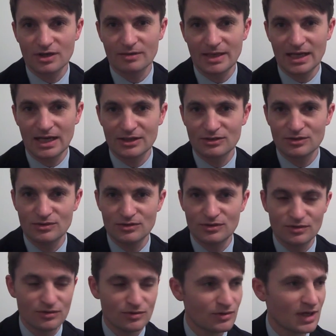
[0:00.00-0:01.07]
I mean, like you
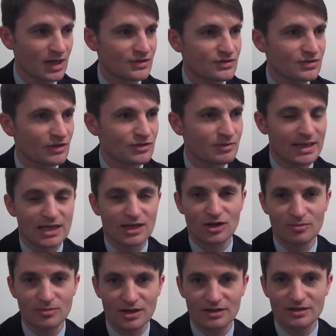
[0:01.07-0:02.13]
start to make an
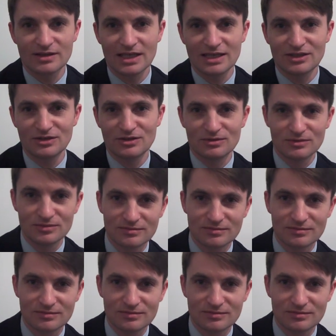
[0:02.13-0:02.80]
omelette, and then you